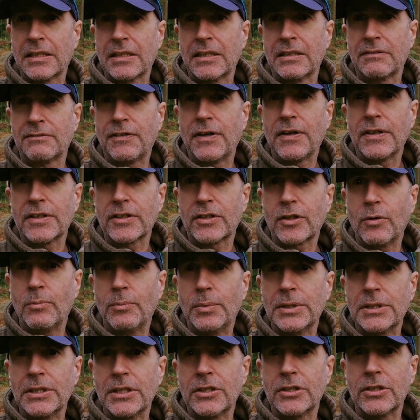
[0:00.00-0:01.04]
find a
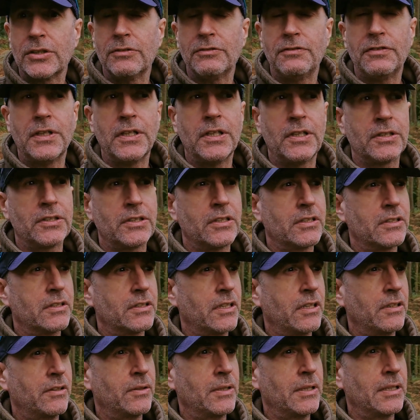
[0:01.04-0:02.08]
composition first.
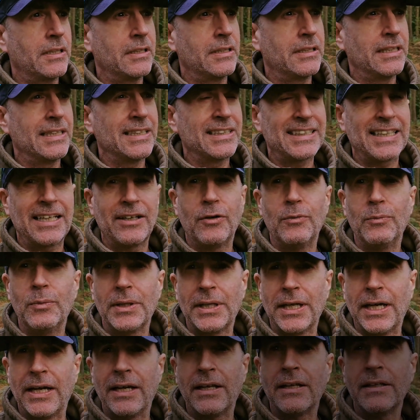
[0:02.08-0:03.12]
So let's get on with
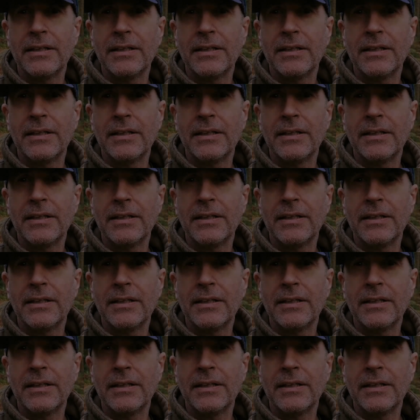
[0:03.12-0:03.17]
that.